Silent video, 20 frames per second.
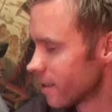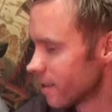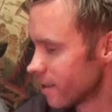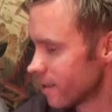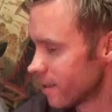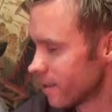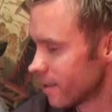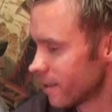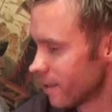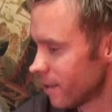
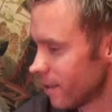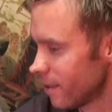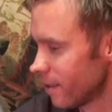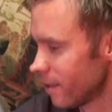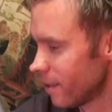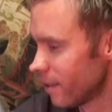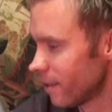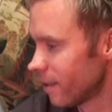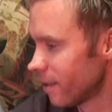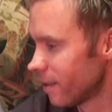
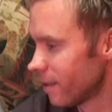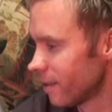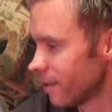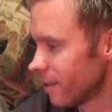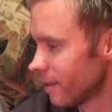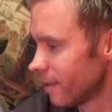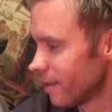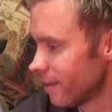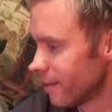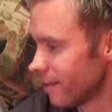
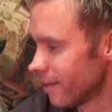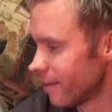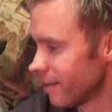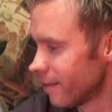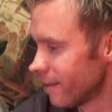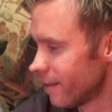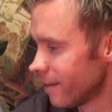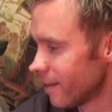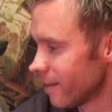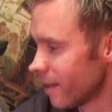
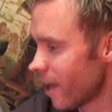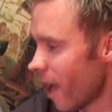No words are spoken by the person on screen.